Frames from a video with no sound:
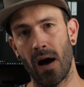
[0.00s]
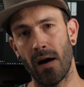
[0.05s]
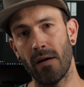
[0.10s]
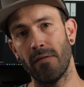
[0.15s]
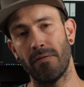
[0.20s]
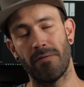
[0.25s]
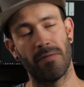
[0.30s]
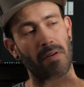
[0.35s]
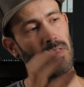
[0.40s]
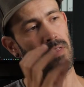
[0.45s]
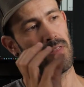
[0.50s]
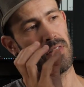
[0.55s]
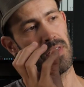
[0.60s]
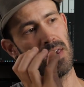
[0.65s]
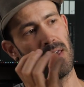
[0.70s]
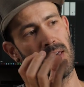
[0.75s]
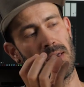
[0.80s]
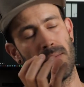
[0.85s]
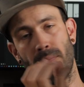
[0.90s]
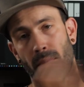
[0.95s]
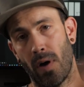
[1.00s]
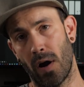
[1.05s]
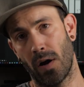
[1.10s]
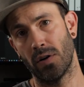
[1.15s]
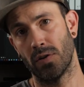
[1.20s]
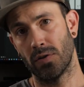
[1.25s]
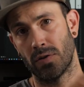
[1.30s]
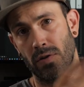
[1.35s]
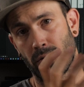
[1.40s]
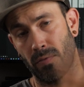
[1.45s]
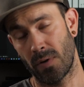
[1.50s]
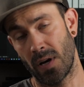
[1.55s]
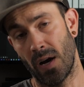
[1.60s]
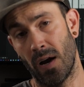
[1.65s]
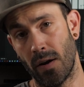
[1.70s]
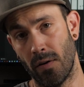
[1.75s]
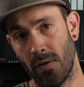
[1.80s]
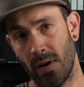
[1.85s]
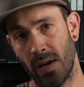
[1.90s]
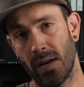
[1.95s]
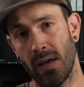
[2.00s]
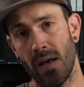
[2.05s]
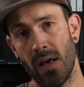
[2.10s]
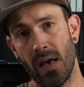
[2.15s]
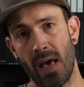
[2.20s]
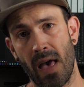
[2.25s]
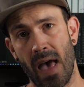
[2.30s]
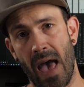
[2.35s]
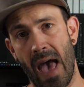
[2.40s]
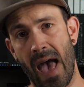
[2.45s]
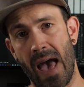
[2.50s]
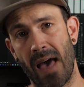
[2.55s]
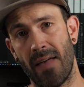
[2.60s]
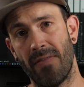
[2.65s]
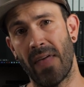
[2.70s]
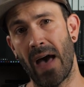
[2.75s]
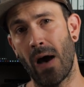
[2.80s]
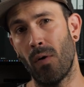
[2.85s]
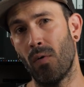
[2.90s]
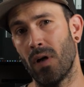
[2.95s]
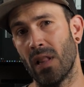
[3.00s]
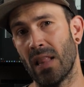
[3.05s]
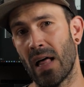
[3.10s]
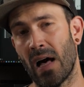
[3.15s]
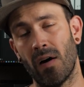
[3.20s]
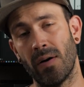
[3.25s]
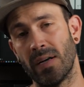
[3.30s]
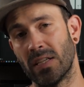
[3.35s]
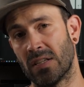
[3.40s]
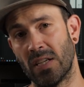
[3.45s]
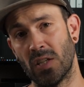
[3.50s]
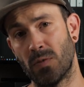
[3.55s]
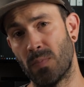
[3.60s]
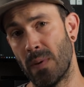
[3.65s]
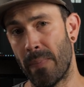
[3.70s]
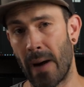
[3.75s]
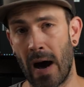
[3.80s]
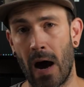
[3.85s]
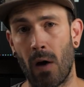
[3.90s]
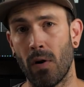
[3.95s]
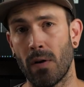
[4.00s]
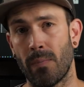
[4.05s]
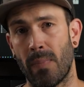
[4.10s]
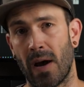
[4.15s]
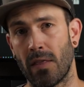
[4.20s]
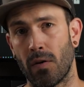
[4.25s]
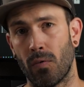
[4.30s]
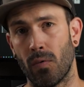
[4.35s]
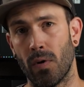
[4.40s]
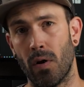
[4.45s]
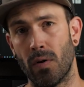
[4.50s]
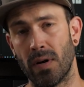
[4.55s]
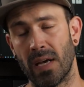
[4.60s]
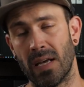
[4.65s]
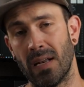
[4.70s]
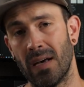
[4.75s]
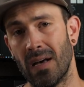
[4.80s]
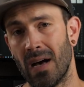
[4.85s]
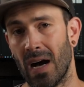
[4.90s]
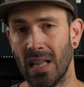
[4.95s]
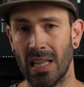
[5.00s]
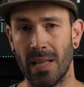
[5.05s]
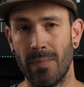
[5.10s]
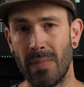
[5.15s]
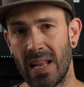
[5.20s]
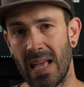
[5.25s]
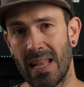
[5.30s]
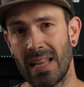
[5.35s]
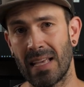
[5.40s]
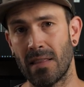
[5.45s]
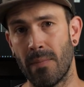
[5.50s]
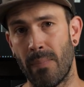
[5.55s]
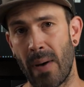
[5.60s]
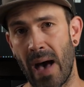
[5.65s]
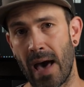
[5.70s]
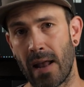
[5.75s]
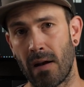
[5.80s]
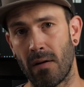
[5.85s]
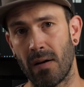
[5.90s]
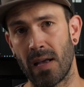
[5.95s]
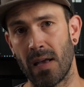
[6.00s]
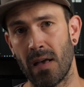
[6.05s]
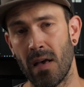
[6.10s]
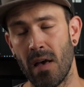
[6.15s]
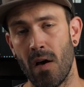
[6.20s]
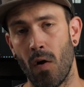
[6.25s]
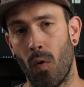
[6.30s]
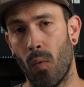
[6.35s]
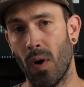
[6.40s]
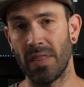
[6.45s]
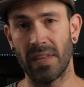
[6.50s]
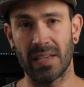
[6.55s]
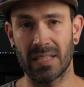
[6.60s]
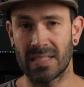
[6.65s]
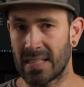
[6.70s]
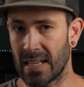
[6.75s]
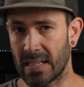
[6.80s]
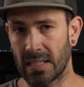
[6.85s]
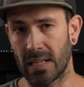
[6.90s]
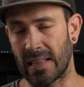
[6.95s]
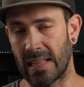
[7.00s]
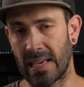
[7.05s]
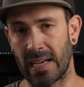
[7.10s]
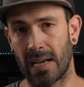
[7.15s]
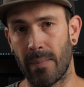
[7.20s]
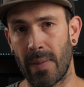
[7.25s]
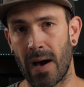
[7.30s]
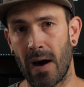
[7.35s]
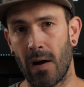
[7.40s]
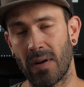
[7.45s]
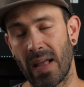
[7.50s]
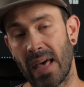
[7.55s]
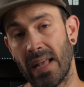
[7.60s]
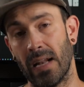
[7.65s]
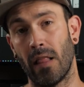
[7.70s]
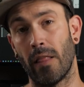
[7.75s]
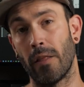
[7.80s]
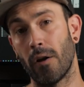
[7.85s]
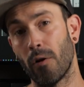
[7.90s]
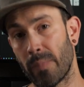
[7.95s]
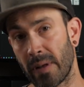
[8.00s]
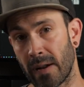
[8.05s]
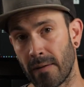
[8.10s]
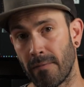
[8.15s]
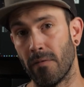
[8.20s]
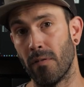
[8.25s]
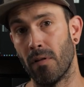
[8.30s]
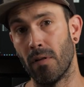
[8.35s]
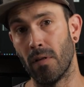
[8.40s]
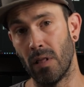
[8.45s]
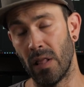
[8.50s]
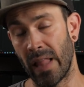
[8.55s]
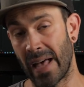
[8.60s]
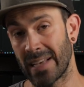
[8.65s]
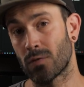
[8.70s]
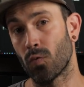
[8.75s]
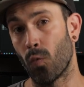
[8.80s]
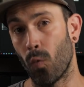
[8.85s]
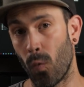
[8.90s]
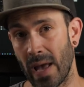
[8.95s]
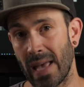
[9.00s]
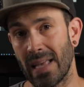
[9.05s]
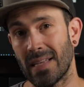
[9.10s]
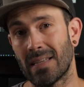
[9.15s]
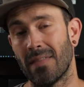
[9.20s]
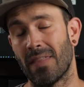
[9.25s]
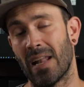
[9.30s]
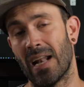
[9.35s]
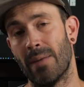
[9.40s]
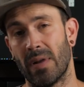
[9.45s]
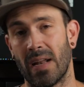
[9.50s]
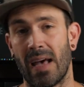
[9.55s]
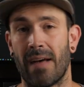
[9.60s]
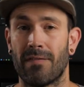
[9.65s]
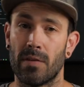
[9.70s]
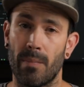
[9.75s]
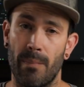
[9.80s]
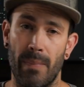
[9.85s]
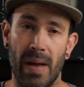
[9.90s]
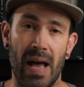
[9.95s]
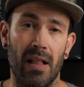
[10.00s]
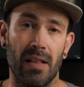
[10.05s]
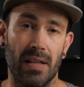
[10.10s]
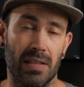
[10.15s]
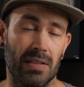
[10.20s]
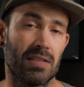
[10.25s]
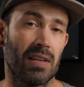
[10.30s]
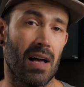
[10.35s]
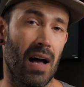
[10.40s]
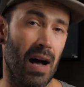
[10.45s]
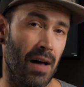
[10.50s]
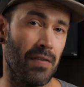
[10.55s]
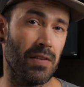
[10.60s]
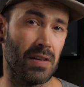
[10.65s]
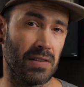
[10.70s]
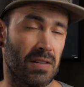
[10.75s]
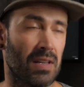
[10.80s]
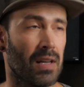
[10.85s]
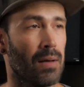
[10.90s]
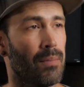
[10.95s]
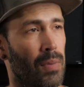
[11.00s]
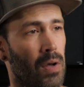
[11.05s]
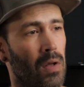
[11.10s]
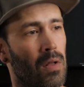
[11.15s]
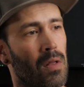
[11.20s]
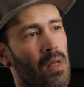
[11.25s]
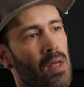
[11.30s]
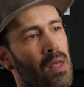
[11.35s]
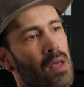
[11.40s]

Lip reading: of the Mars 300, and that will allow it to just be powered by the Ronin, eliminating the battery, one less thing to think about, and a little bit of less weight that I'm going to have to balance on this gimbal.